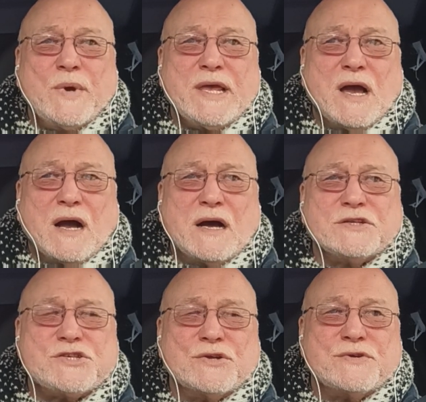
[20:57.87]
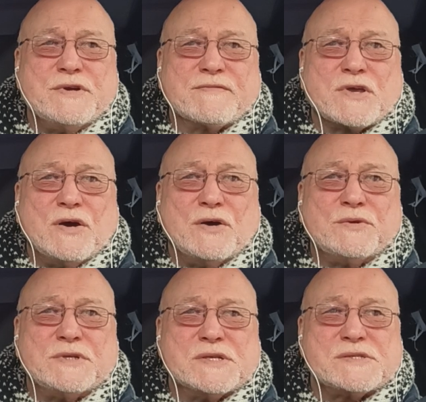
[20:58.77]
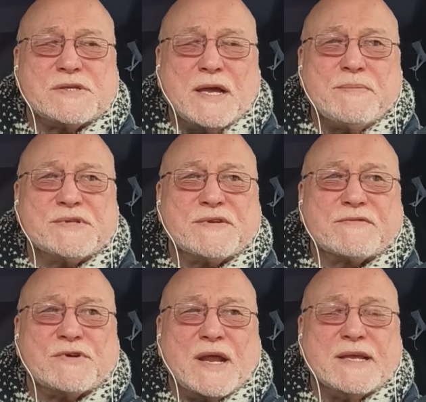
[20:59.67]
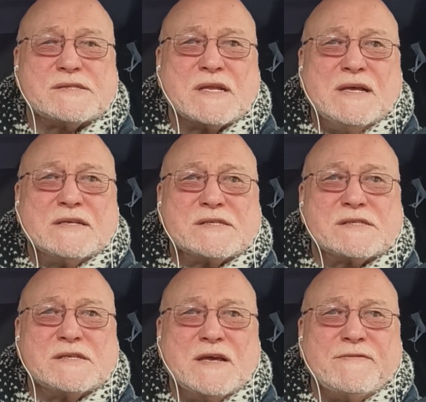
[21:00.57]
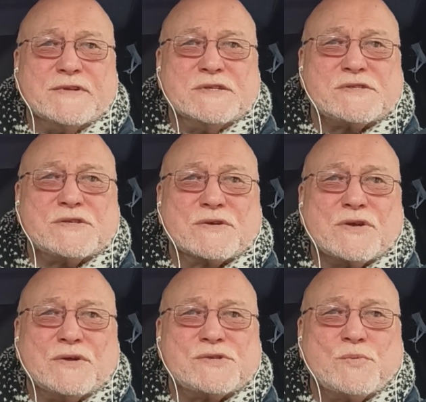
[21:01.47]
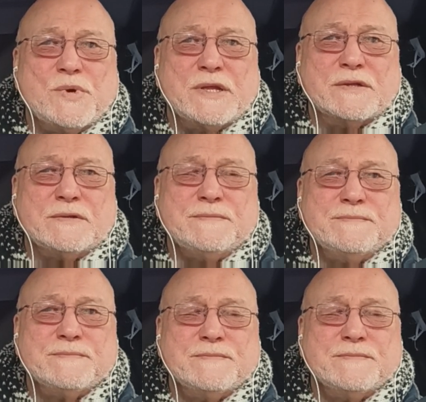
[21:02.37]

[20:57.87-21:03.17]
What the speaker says: We are children of God, disciples of Christ, servants to God's will,